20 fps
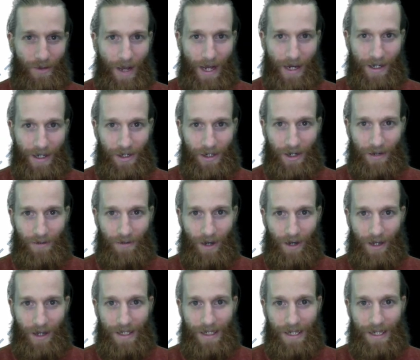back and check what
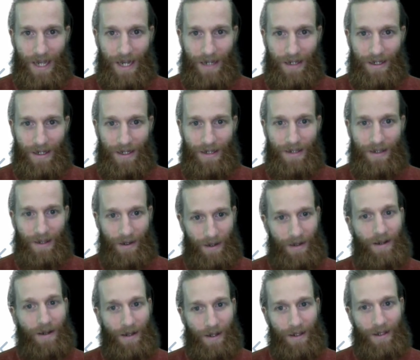unstack does.
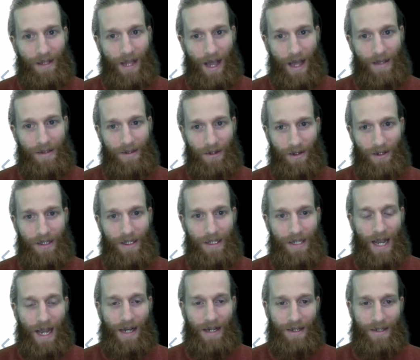Yeah, so
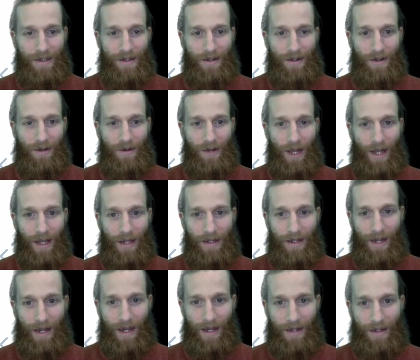unstack is going to go ahead
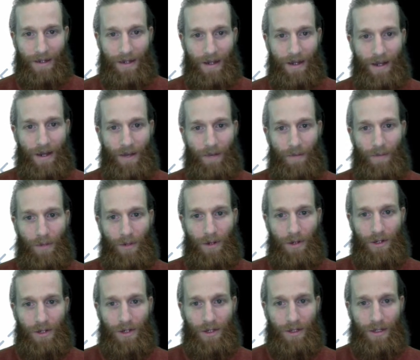and
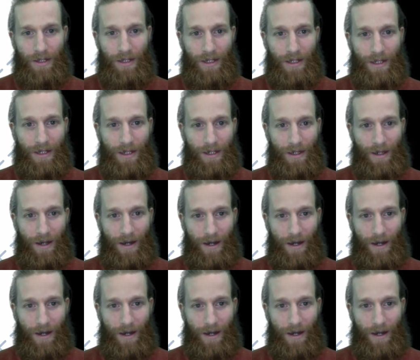push the